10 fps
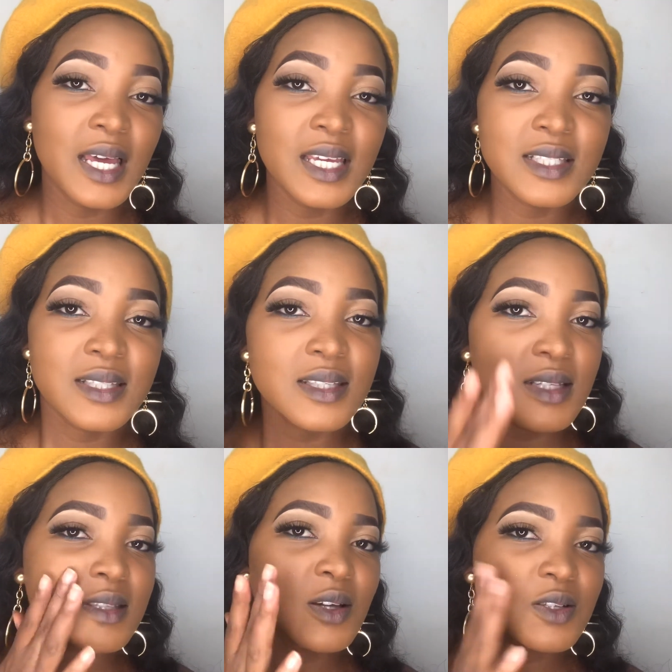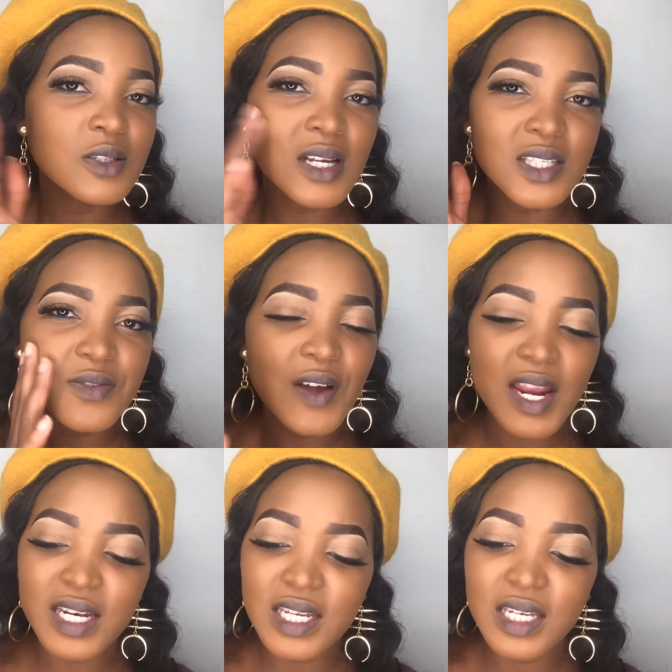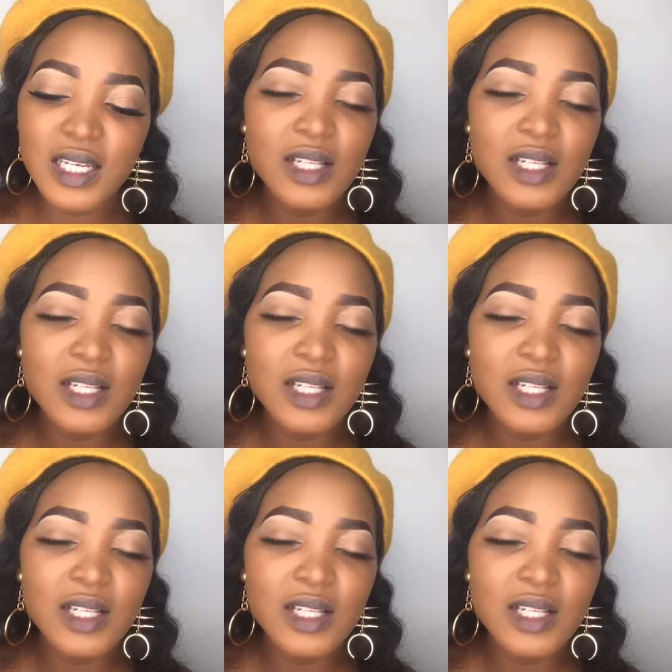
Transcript: it's not transferring.